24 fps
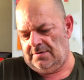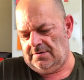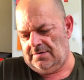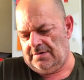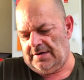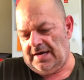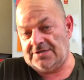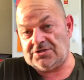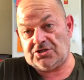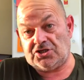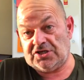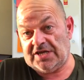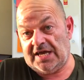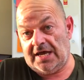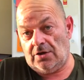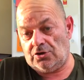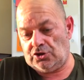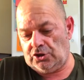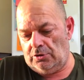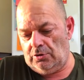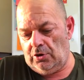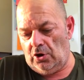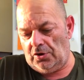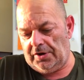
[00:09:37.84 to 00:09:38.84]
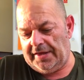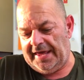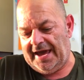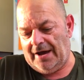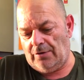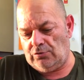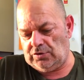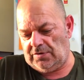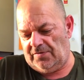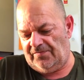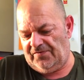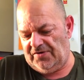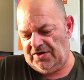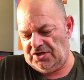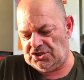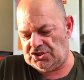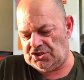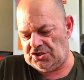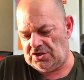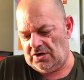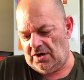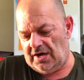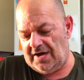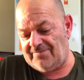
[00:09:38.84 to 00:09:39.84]
As I say, I do like the Aldi
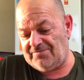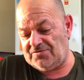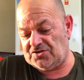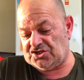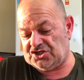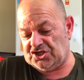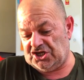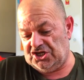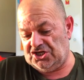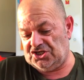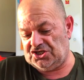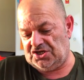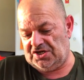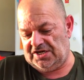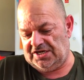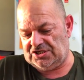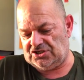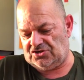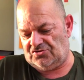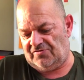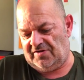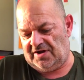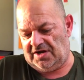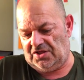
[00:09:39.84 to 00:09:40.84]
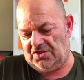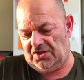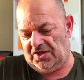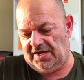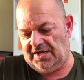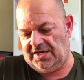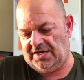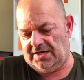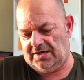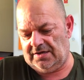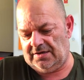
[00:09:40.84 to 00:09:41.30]
fish. I haven't seasoned this or anything.